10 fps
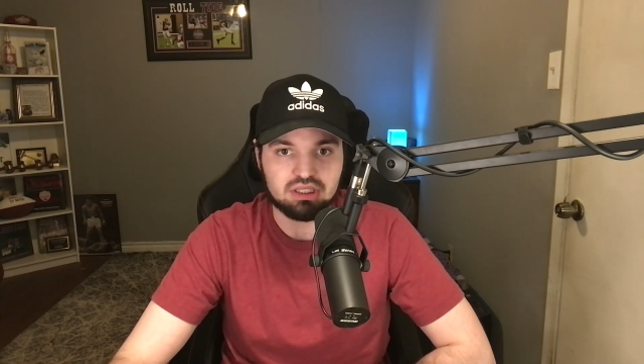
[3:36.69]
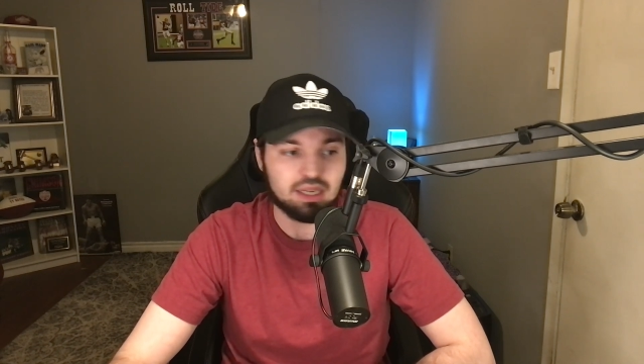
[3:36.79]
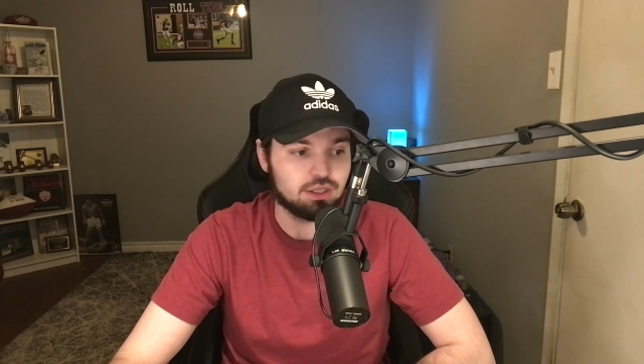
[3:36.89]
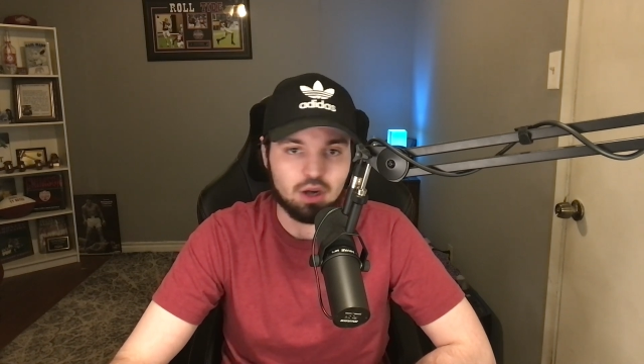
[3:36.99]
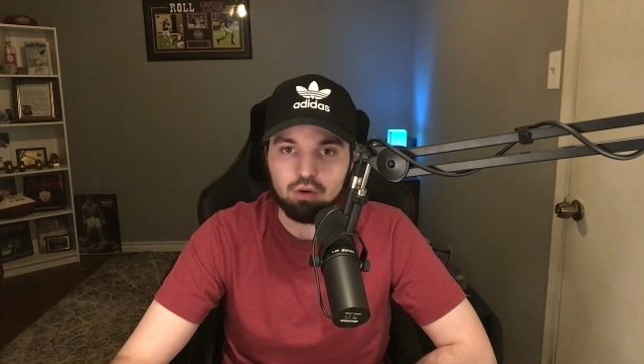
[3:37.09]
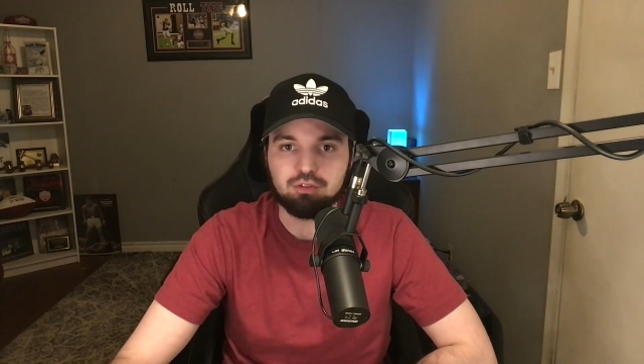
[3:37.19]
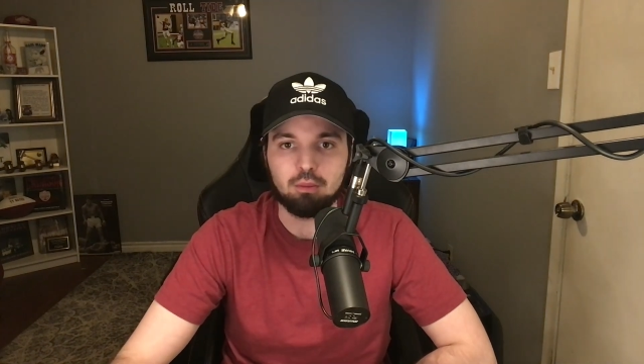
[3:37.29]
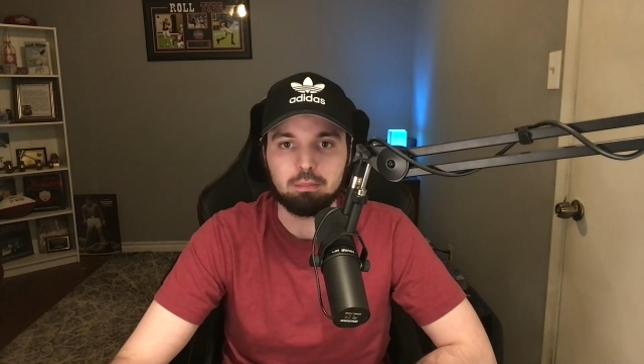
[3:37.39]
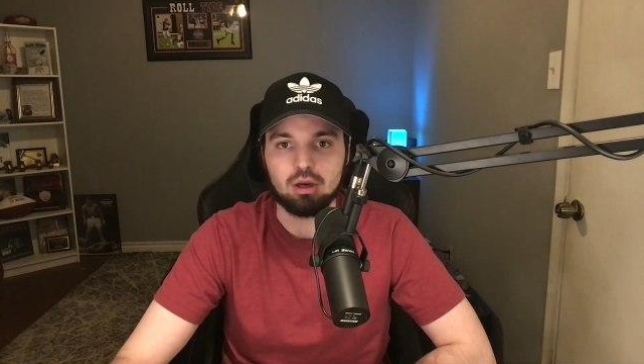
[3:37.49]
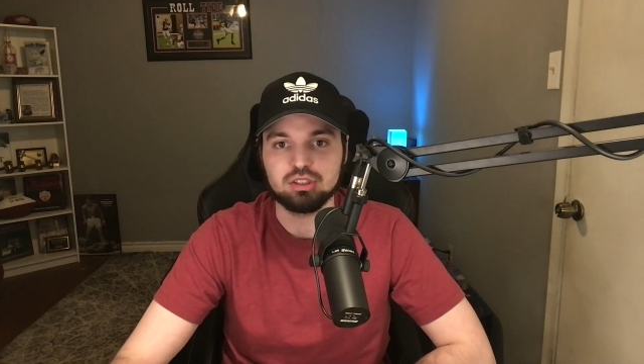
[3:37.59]
They know
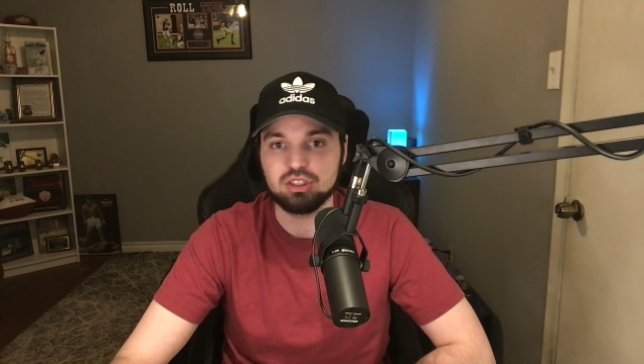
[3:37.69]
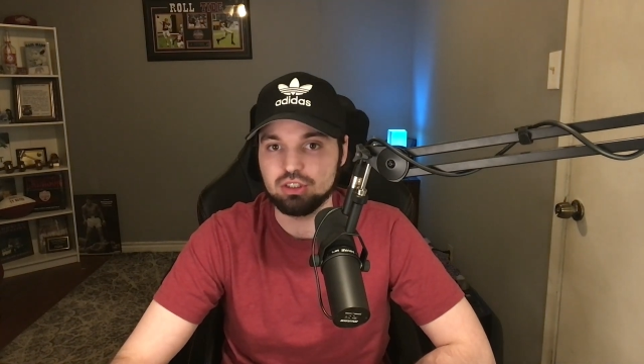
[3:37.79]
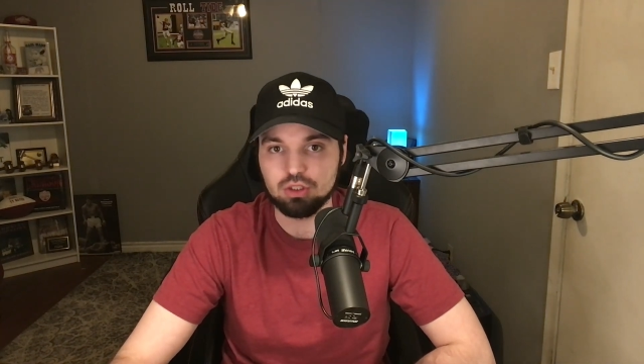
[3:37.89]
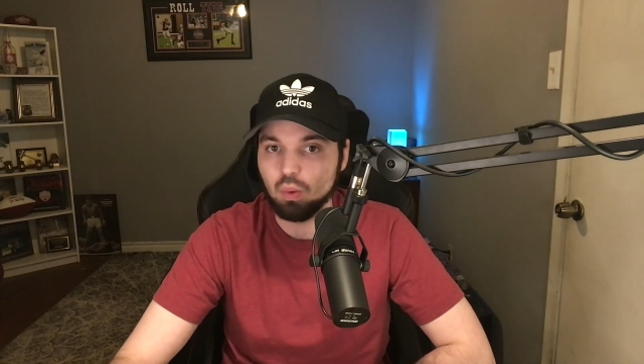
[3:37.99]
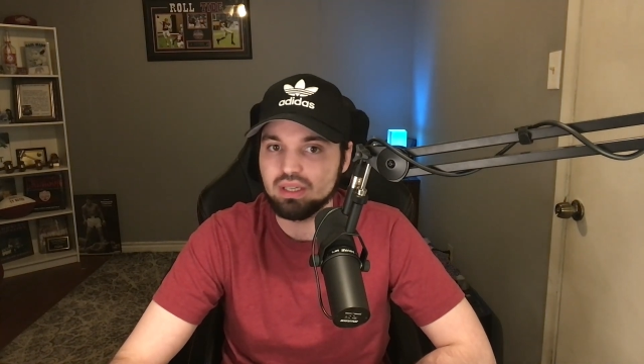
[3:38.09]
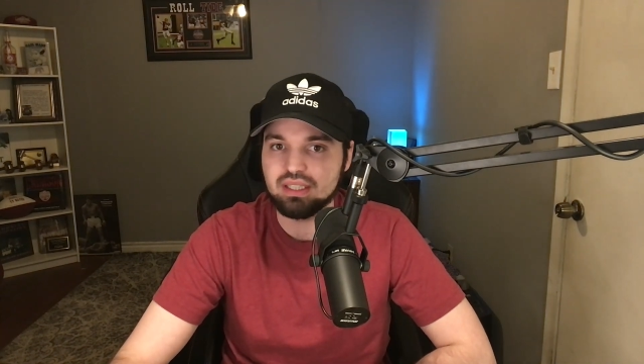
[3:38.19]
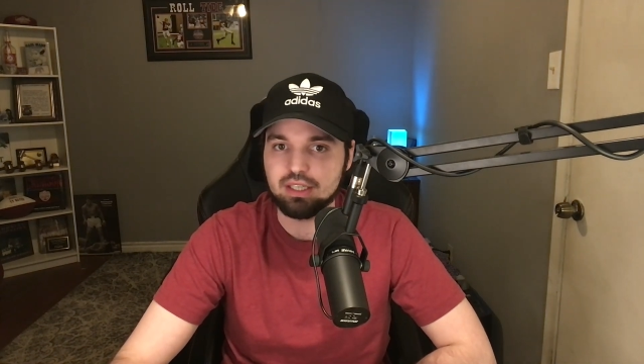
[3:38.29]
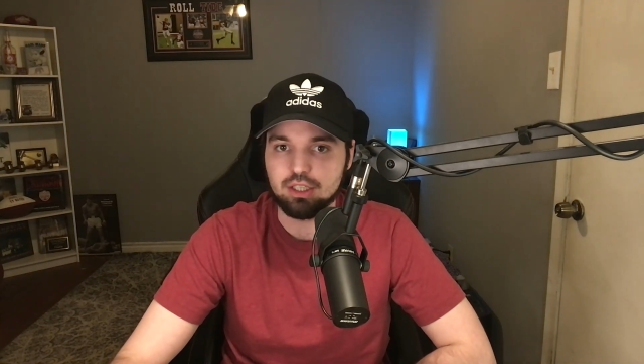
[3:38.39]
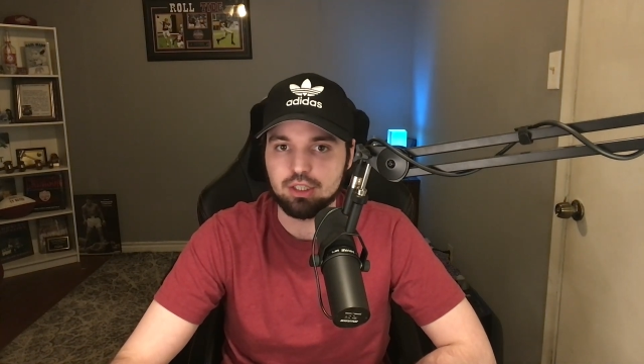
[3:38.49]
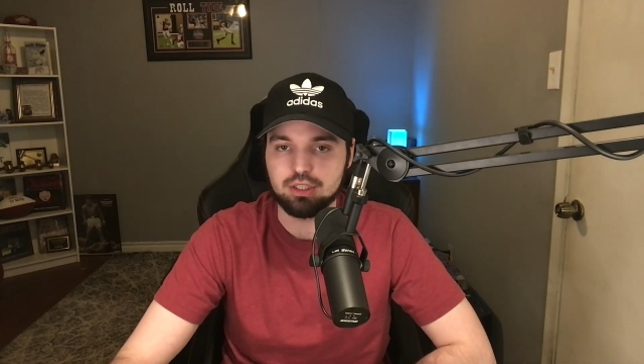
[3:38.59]
football, so you're going to
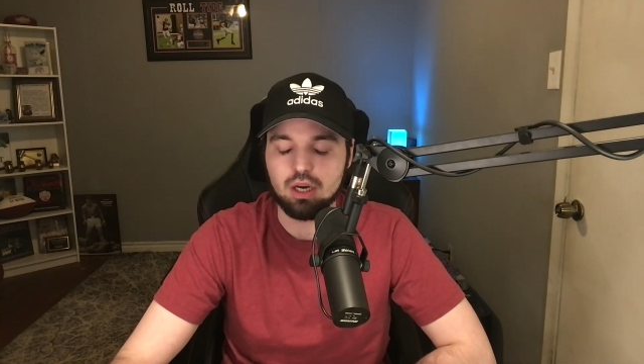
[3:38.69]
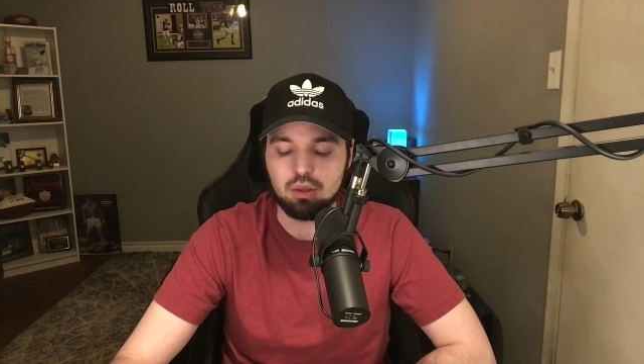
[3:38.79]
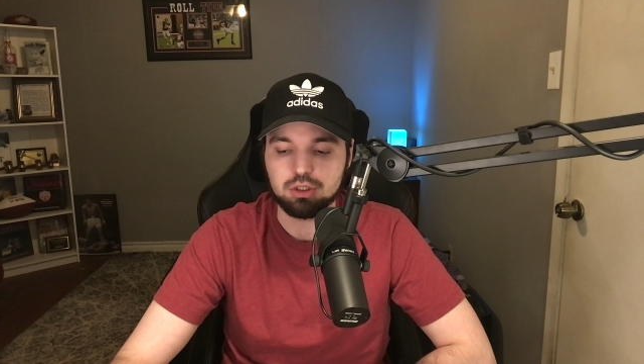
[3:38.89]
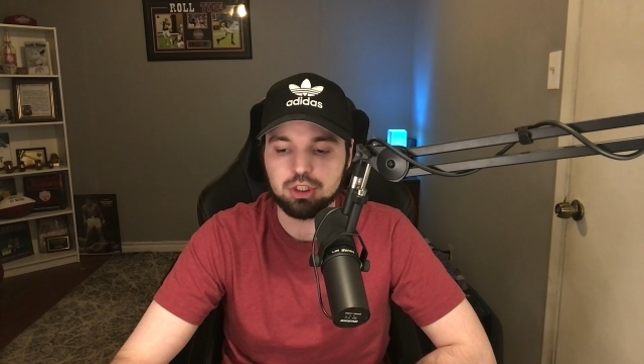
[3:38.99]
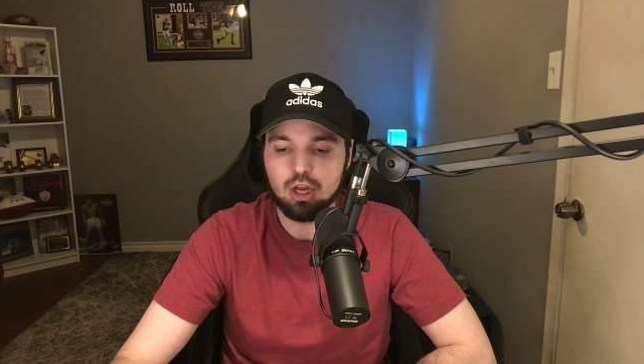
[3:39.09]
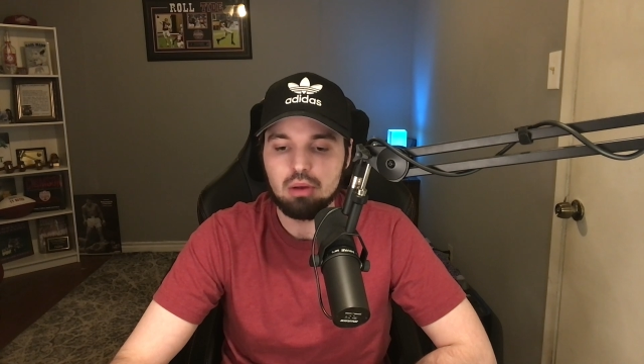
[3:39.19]
get a good coach,